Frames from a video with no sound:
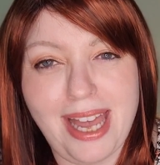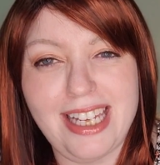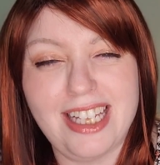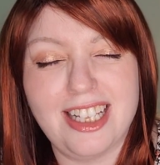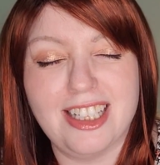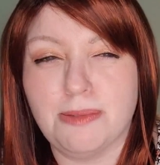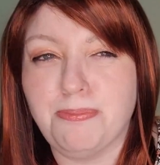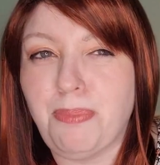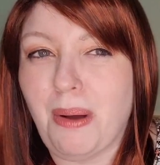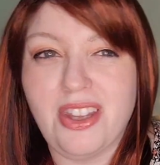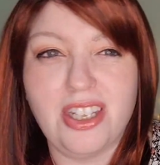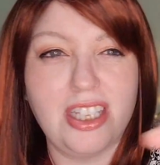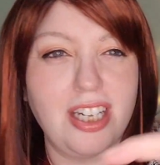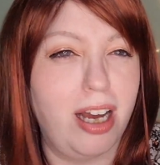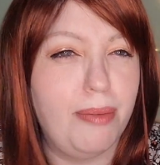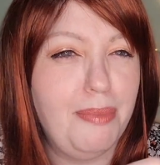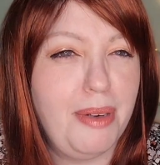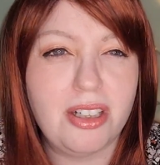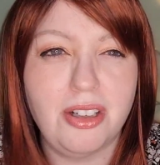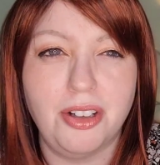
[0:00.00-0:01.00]
because by the
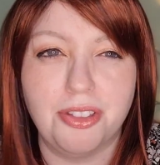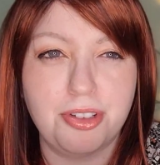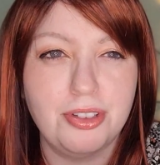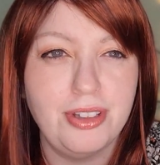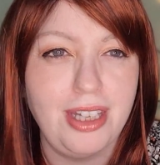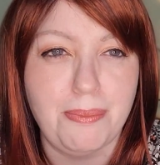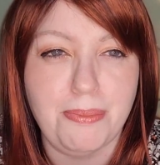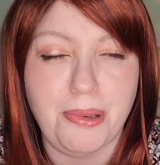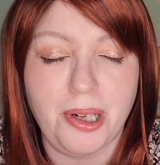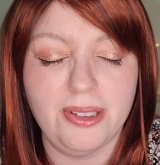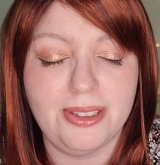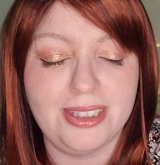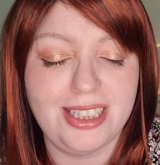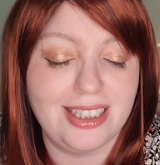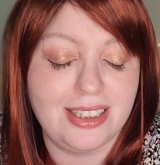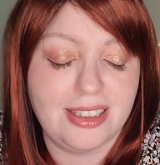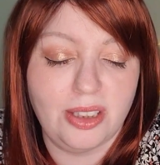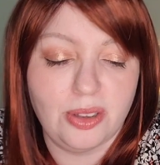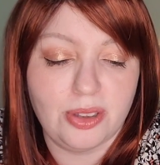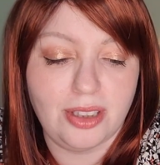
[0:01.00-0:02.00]
time I've gone through that
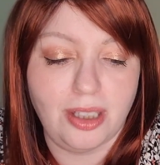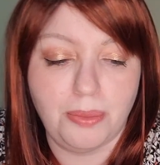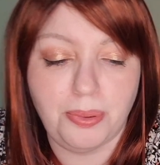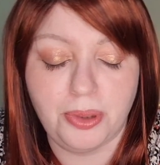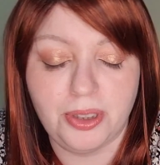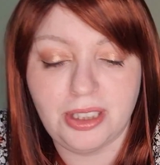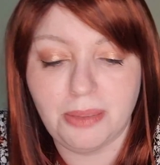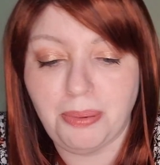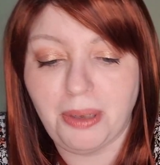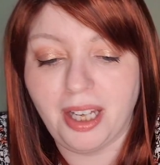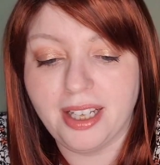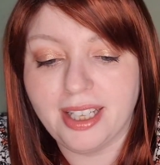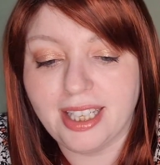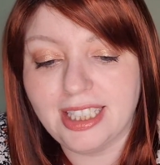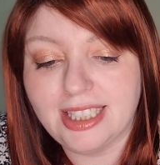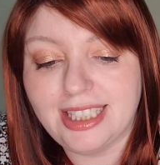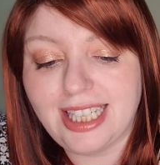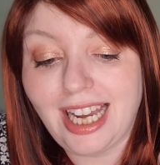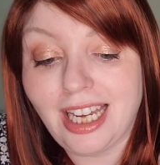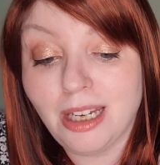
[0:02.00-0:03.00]
process, there's no point applying
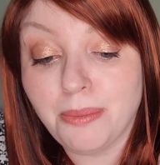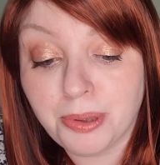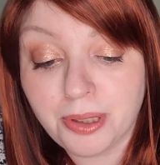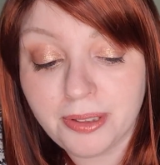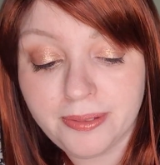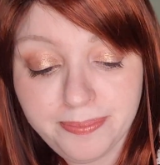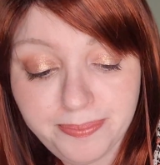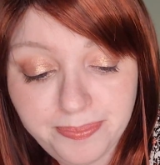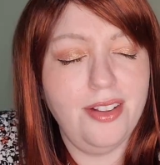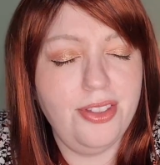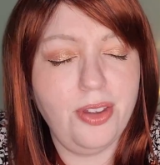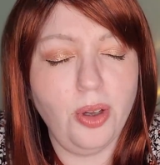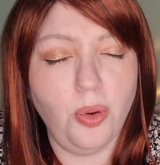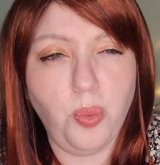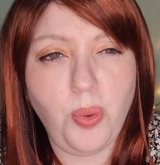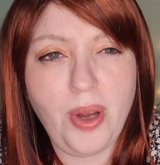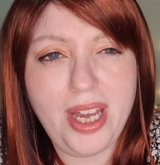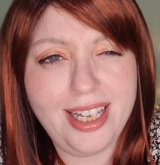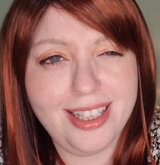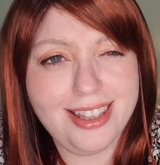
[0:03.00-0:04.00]
it to April. The
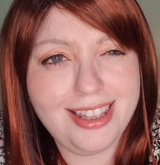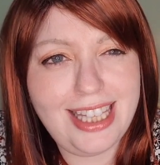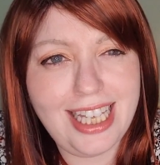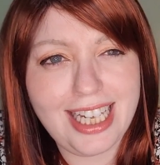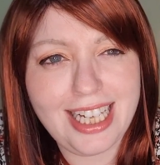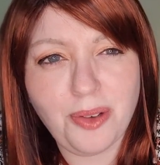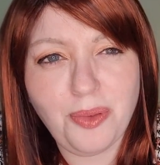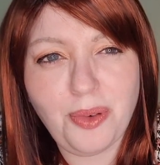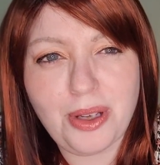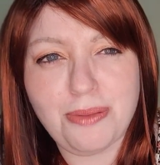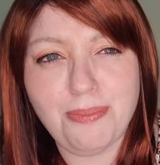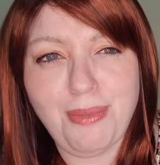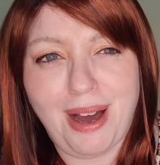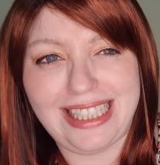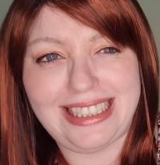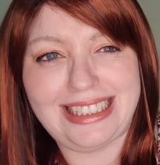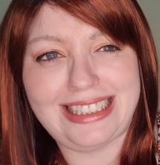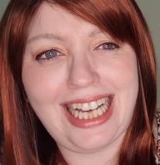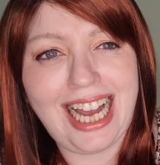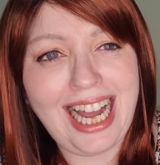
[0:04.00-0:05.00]
weird thing with
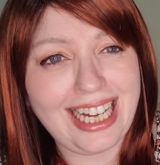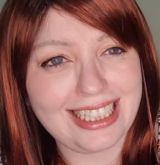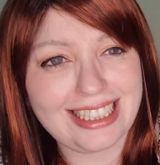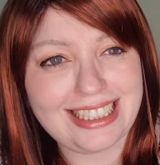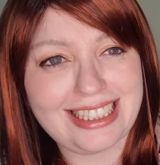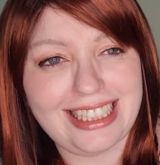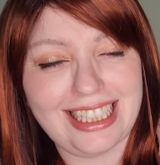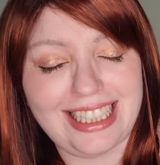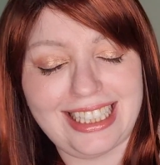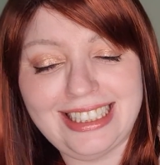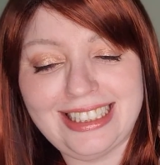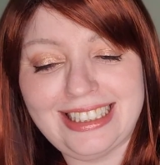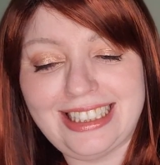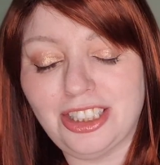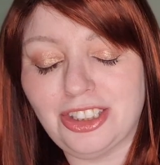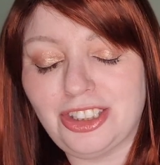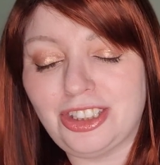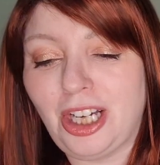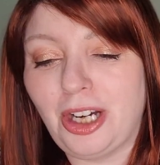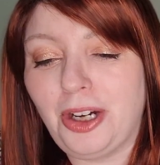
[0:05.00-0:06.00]
my taxes,
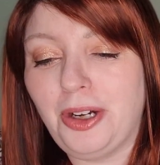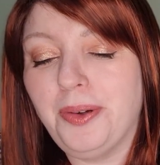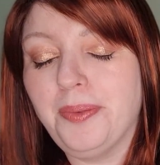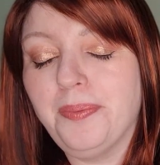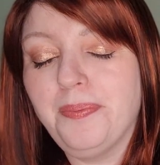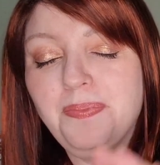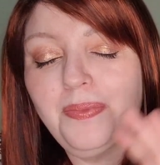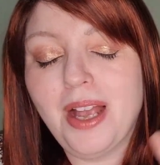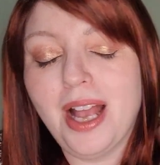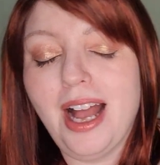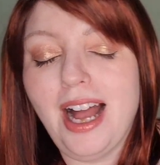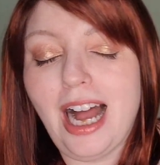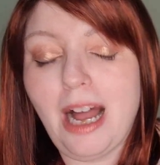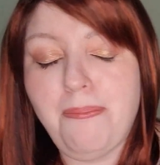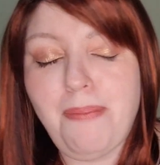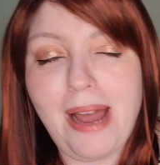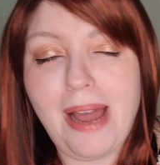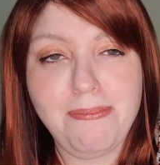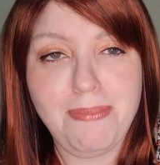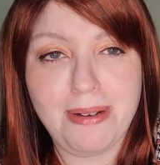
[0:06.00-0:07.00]
so I
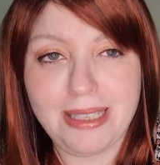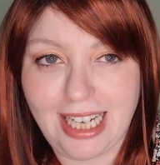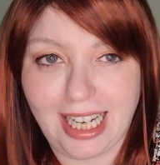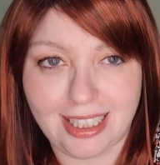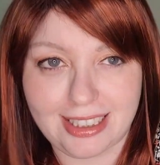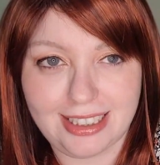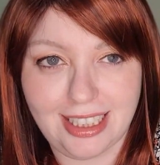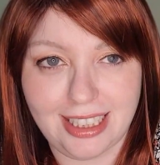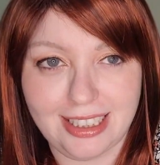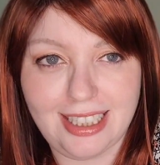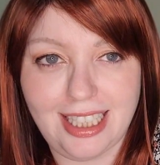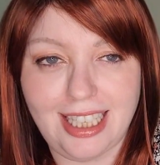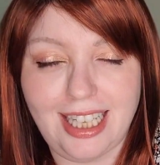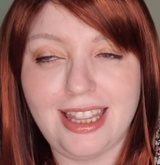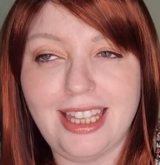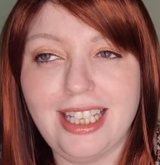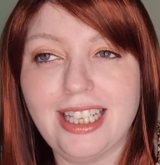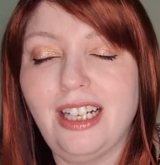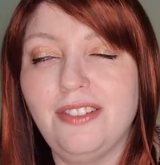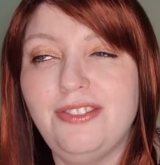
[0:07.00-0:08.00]
paid my taxes, and I
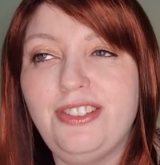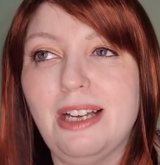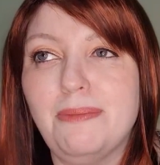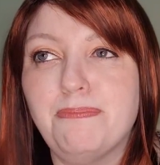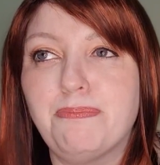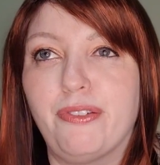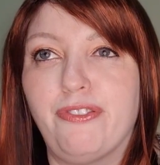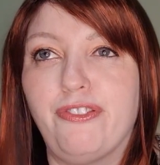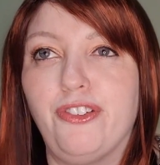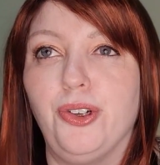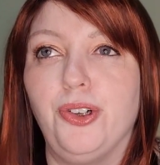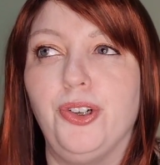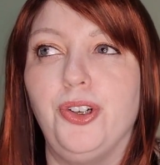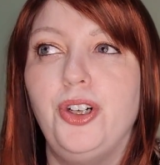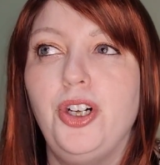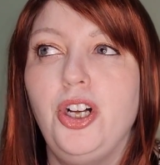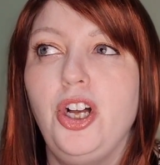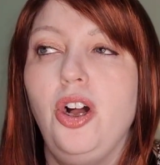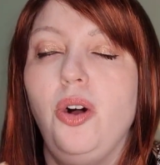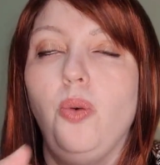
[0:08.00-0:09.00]
think I've said
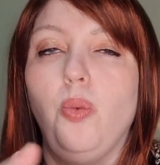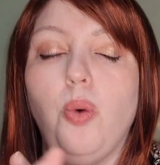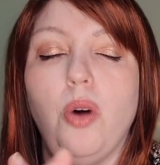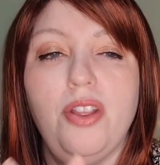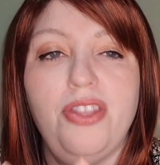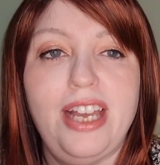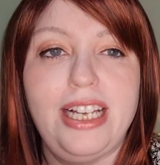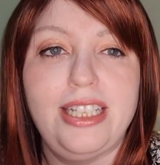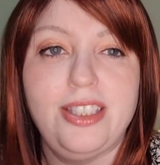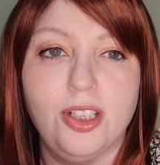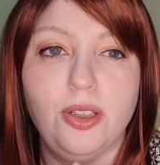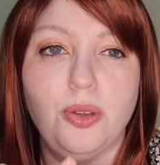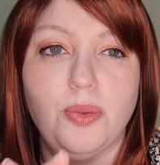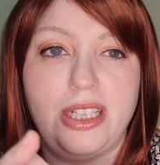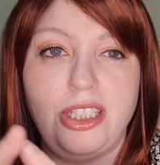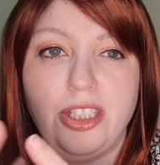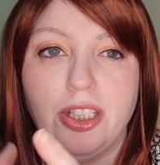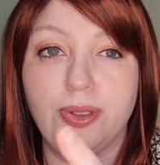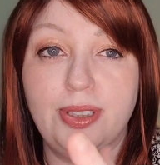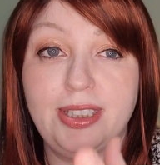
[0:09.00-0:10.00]
before, what they do
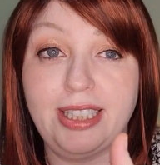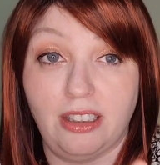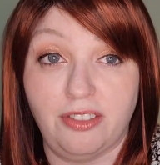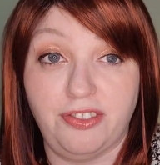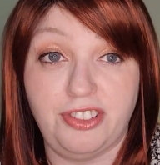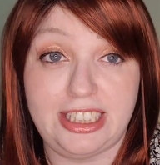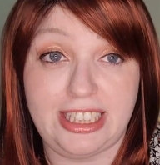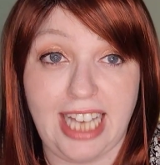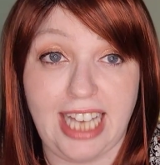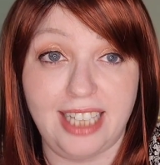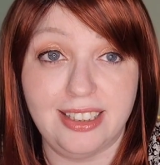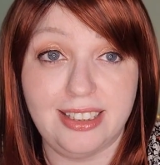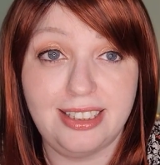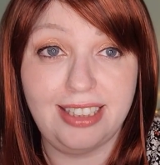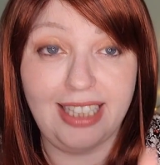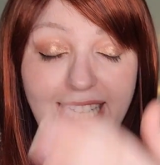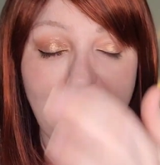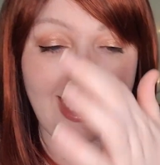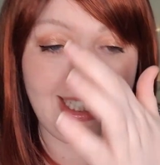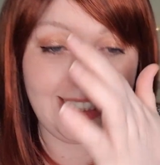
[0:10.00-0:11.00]
when you
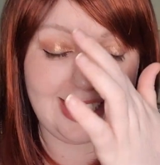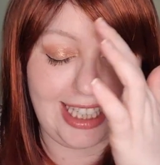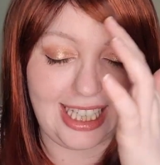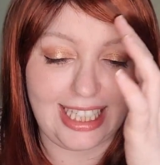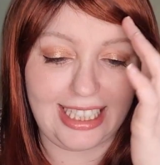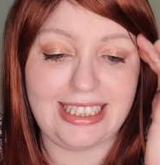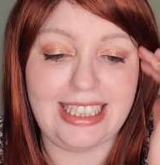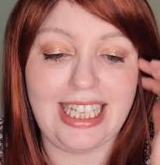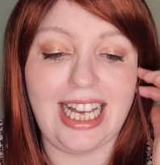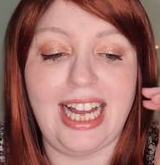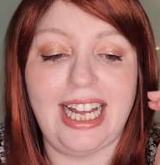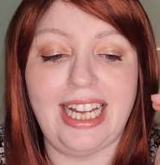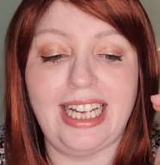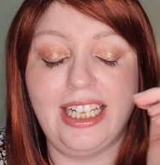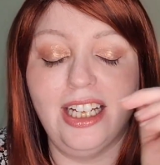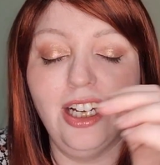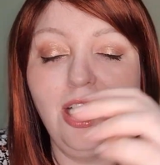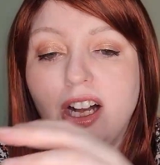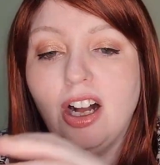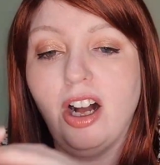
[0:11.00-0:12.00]
self-assess is they
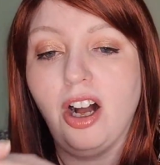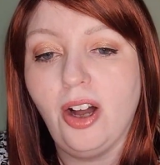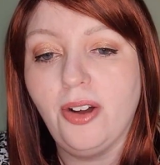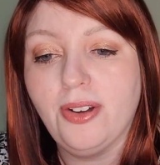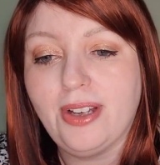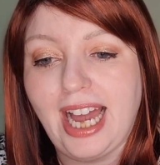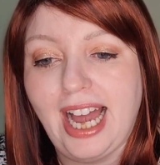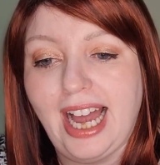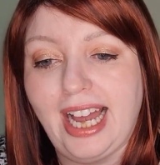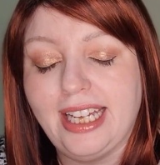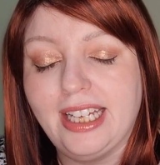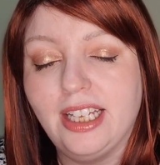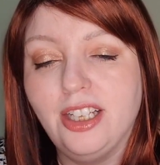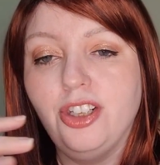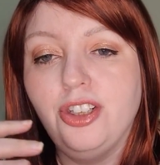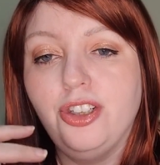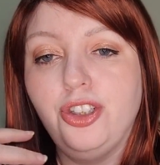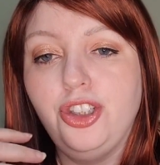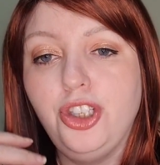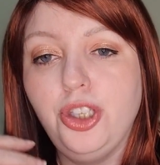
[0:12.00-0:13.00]
say, okay,
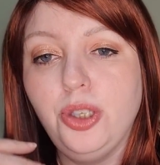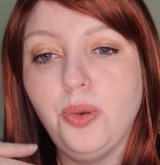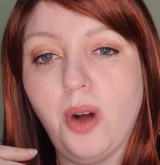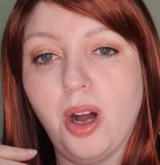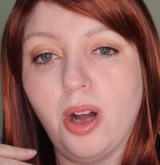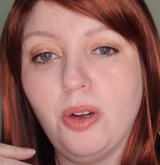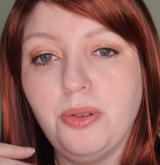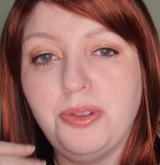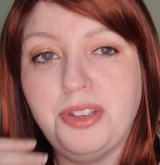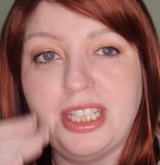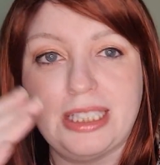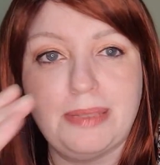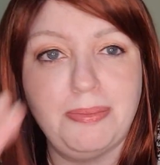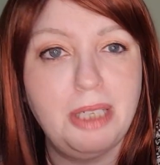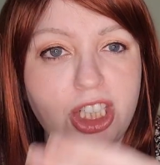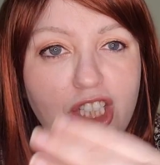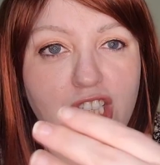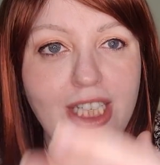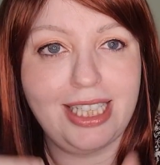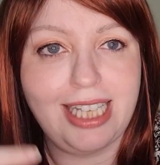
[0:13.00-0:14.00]
you owe this
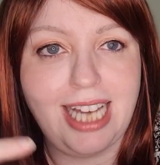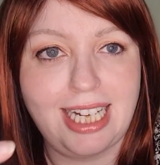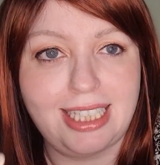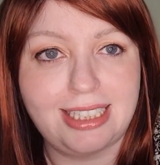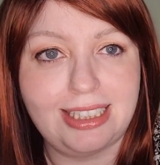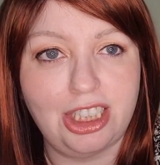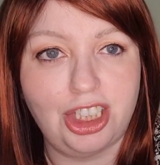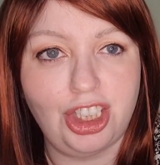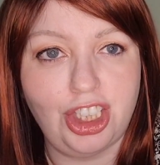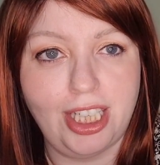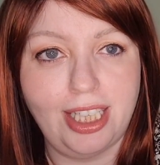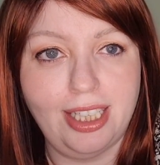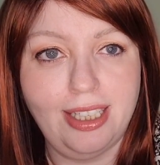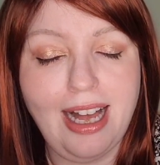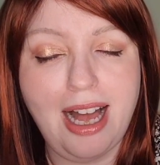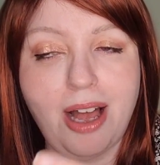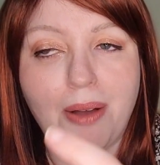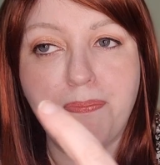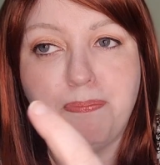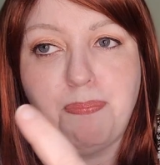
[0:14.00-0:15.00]
much in tax this year,
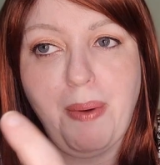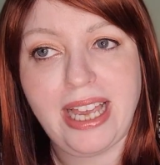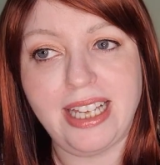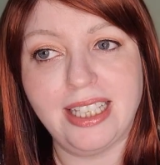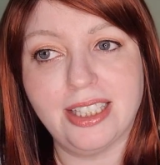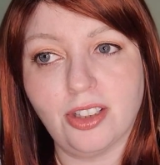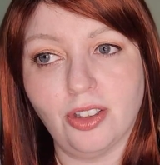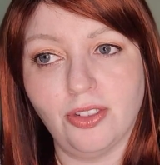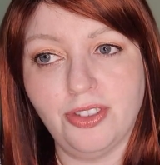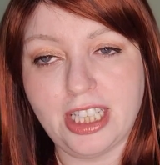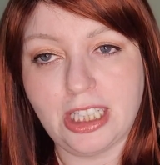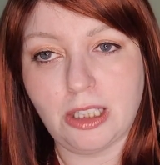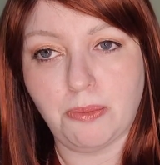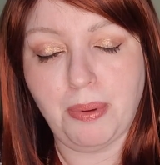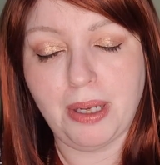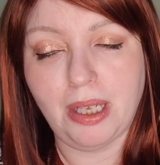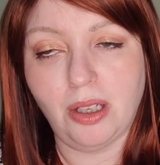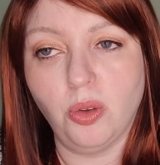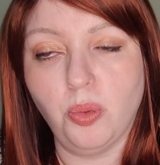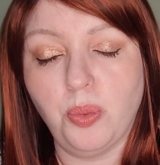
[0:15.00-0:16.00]
and based on this
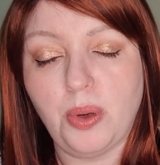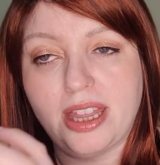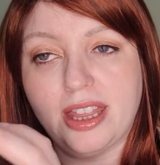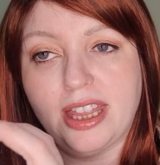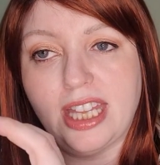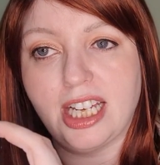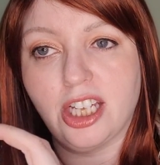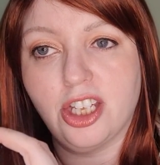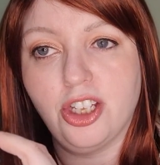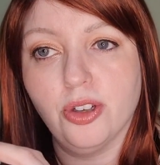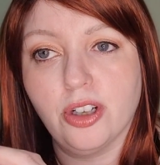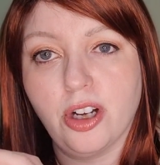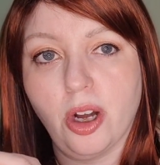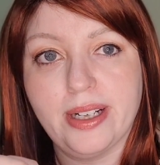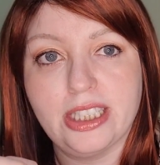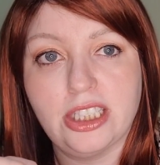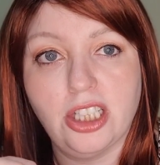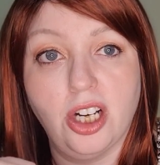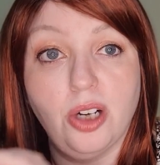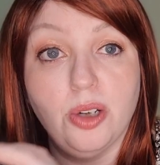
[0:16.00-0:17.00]
bill, we think you're
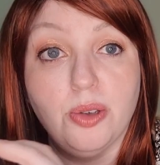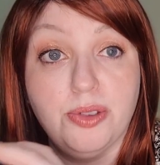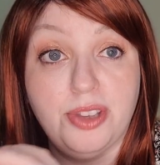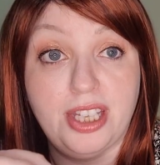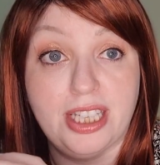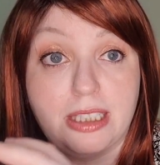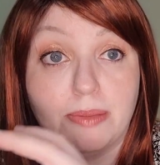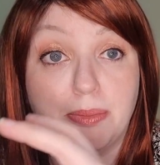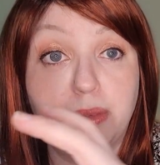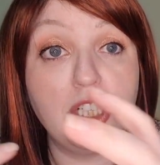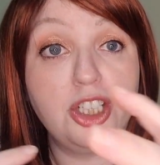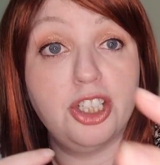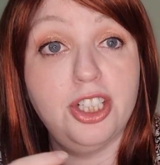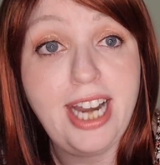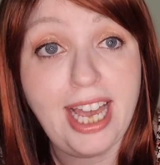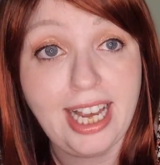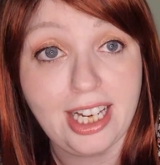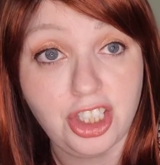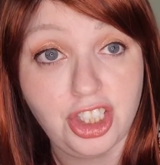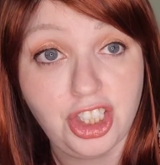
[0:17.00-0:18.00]
going to owe this much
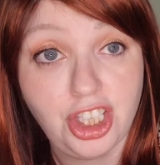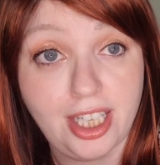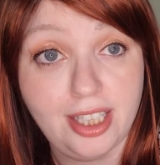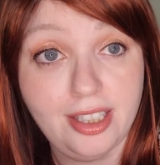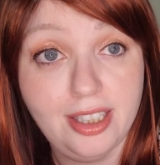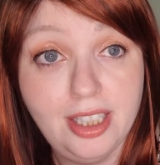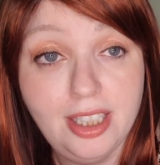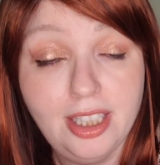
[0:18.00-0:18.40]
next year.